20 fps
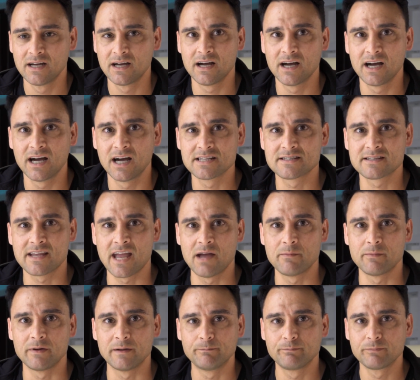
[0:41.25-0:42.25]

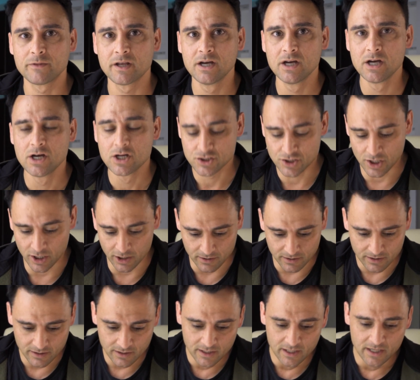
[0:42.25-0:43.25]
scam me.
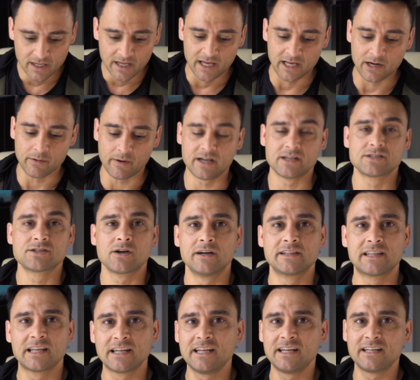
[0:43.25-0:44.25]
So anyway, so I
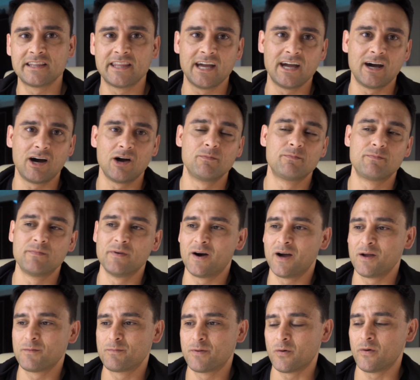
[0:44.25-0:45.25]
deleted that.
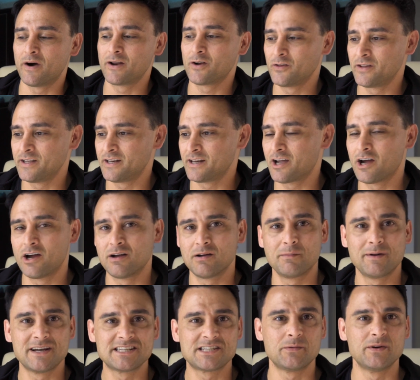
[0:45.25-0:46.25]
I put one on there to go. I
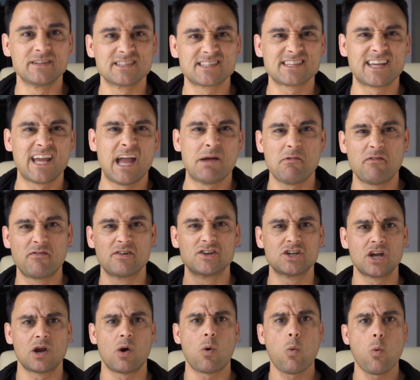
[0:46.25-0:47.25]
basically went scammer
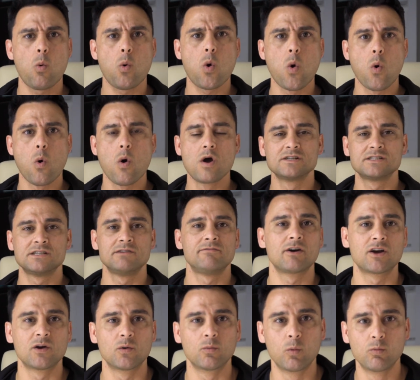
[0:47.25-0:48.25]
fishing, see if I
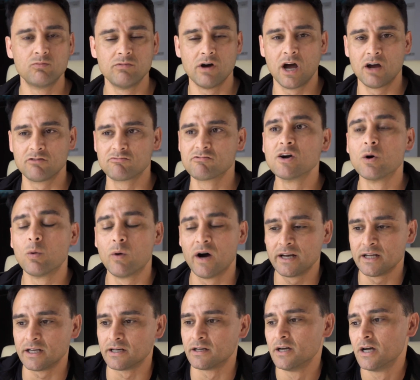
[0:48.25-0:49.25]
could reel
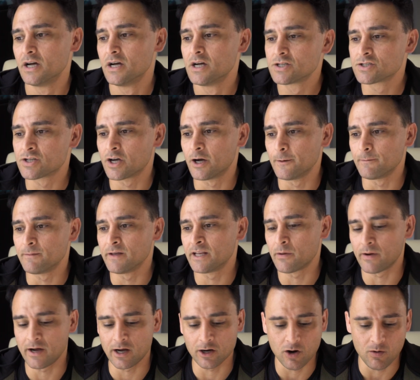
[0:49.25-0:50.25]
one in. So
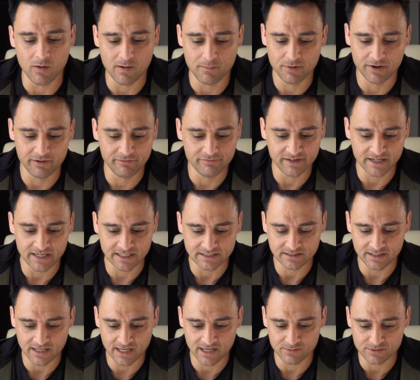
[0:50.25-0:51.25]
anyway, I got one pretty
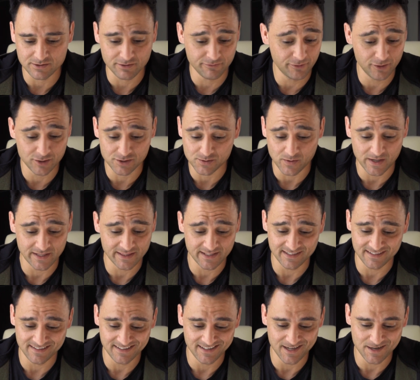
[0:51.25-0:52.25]
fast, and it was the first one
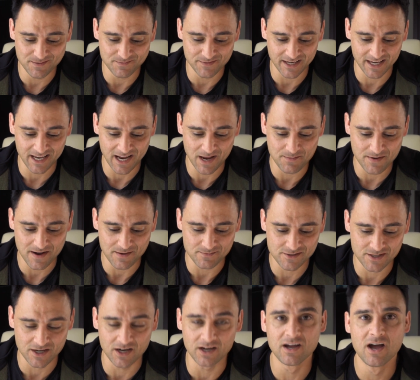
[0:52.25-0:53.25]
that came up.
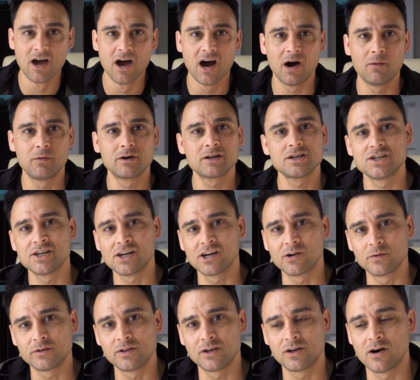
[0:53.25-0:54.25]
So I want to share
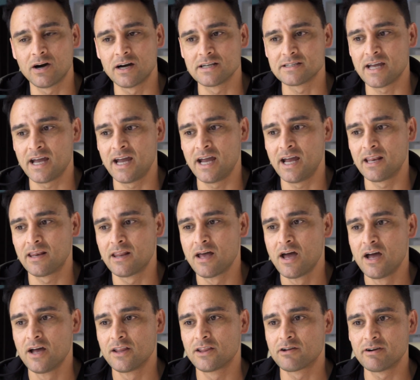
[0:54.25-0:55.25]
it with you guys, and
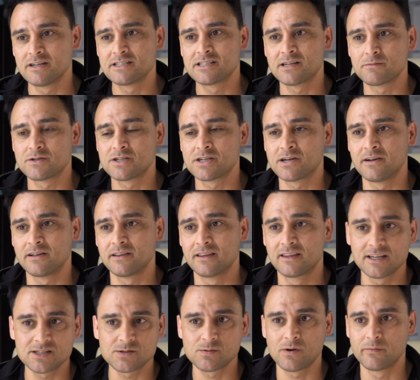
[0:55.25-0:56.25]
the reason I'm sharing
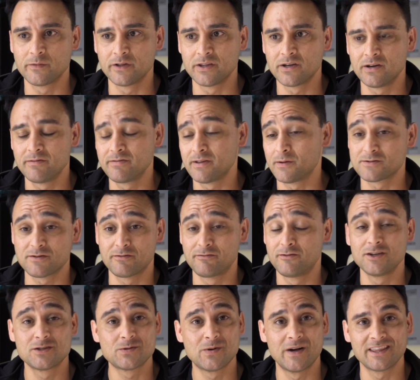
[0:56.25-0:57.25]
this one with you, even though it was the
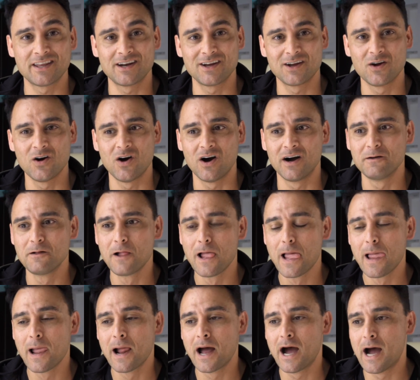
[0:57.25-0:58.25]
first one that I got,
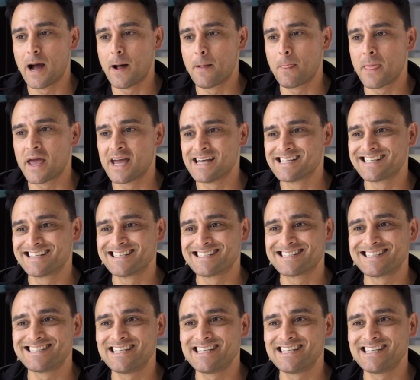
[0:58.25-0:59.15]
is it is